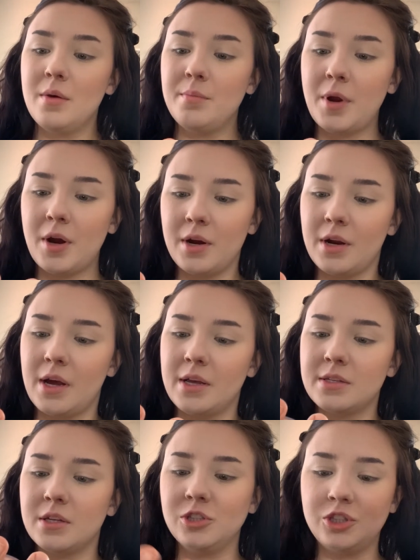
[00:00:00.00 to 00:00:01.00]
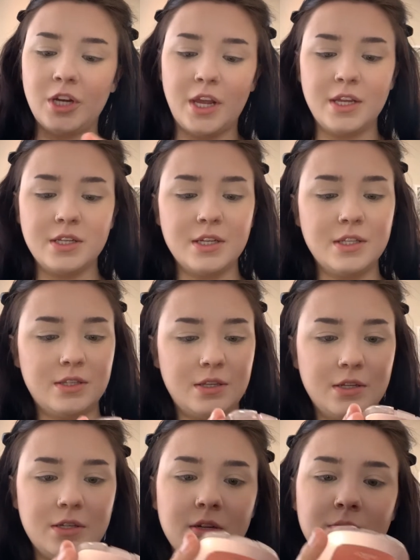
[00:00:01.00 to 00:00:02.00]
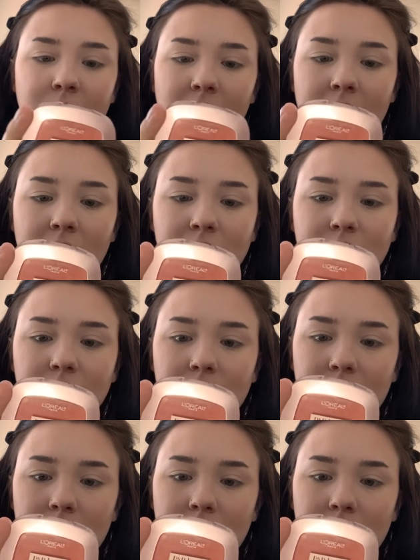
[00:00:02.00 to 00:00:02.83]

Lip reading: Paradise Enchanted Scented Blush.